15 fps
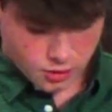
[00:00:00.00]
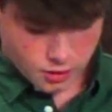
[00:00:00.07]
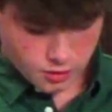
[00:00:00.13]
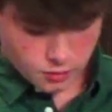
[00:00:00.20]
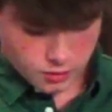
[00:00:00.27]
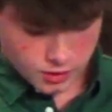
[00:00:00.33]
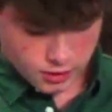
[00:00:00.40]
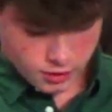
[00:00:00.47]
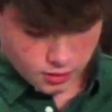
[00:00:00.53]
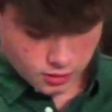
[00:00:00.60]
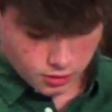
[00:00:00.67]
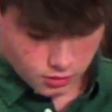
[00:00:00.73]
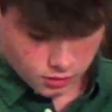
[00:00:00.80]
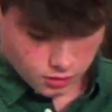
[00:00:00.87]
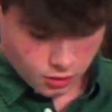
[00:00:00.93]
that we
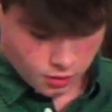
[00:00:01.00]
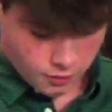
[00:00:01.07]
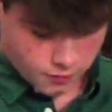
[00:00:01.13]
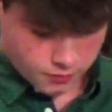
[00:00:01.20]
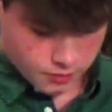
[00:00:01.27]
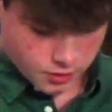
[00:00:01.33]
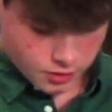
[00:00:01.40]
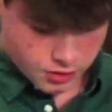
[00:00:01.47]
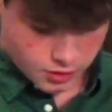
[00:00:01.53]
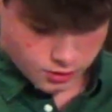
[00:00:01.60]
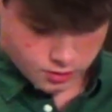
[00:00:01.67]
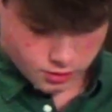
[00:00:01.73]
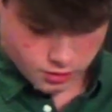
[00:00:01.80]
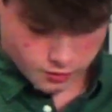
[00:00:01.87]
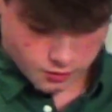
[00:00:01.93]
love the
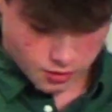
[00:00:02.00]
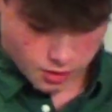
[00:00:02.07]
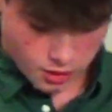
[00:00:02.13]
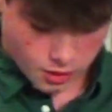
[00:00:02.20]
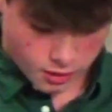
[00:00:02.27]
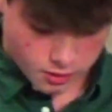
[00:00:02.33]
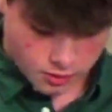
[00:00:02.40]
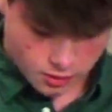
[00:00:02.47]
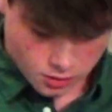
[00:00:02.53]
children of God,